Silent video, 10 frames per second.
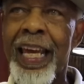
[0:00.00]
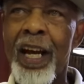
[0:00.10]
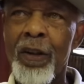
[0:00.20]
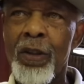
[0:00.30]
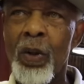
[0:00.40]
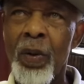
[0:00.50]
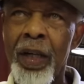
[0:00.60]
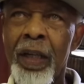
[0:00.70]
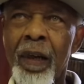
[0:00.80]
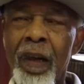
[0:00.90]
they are
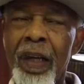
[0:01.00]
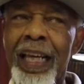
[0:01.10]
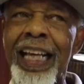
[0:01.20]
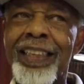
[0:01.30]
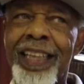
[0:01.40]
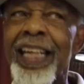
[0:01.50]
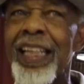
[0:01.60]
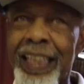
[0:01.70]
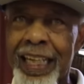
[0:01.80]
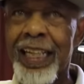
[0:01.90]
doing is
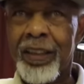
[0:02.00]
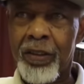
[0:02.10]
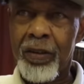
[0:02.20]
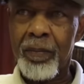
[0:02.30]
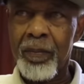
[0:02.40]
killing us,